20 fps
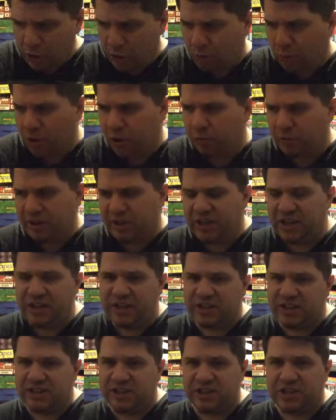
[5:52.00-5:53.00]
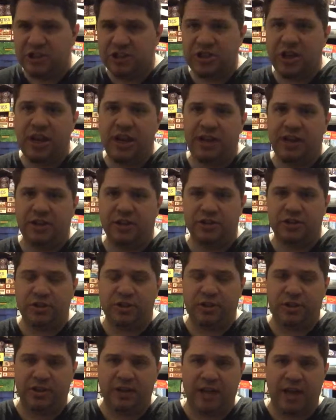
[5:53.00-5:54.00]
what we did as a change
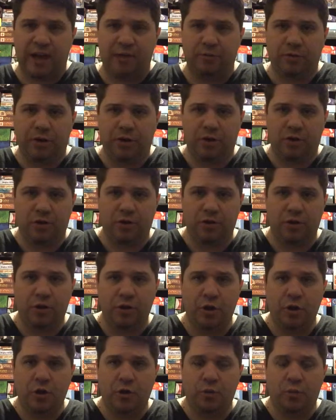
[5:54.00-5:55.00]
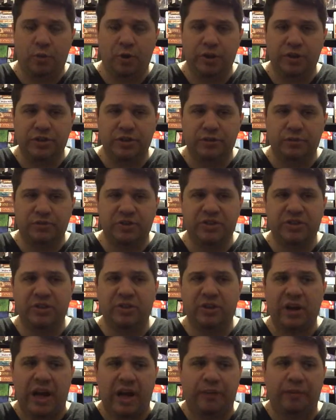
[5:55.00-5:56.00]
in that regard was you
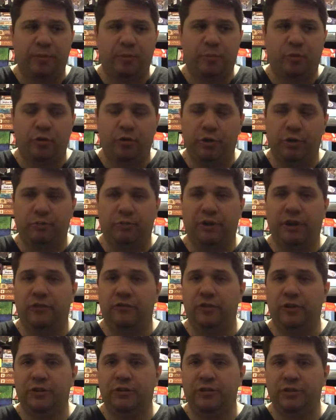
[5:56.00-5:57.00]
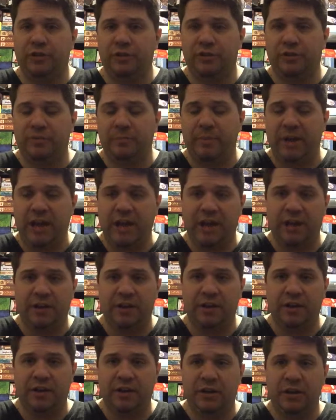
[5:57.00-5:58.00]
still got the point whenever you took the
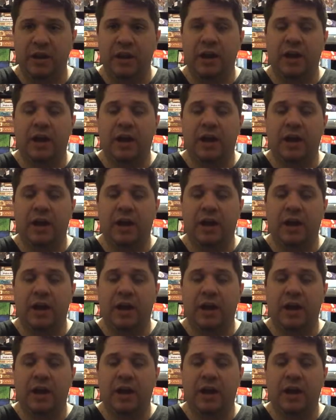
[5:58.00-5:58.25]
panda.